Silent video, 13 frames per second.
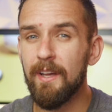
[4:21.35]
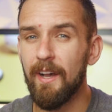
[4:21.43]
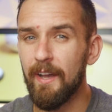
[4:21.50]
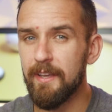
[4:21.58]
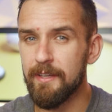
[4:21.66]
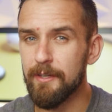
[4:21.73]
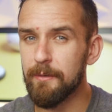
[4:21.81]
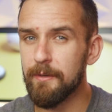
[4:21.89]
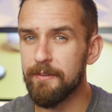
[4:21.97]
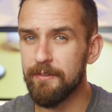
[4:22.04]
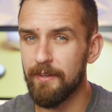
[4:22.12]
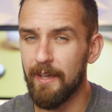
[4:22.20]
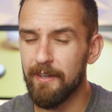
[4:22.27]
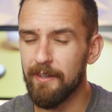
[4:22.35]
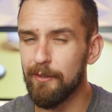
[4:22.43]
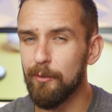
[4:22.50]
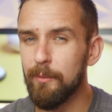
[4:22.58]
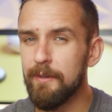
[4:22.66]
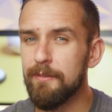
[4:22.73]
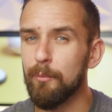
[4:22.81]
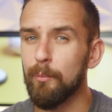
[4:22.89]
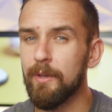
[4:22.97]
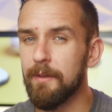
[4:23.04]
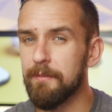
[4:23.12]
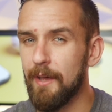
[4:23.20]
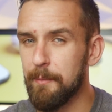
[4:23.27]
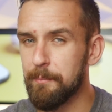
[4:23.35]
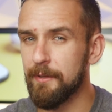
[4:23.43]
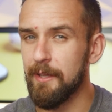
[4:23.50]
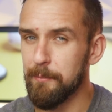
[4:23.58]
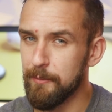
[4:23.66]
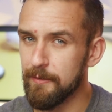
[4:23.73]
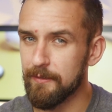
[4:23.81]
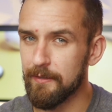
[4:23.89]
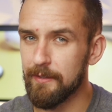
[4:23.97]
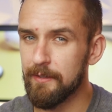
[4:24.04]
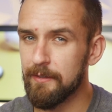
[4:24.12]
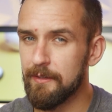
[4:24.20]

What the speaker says: I hear a static noise when I'm not playing music.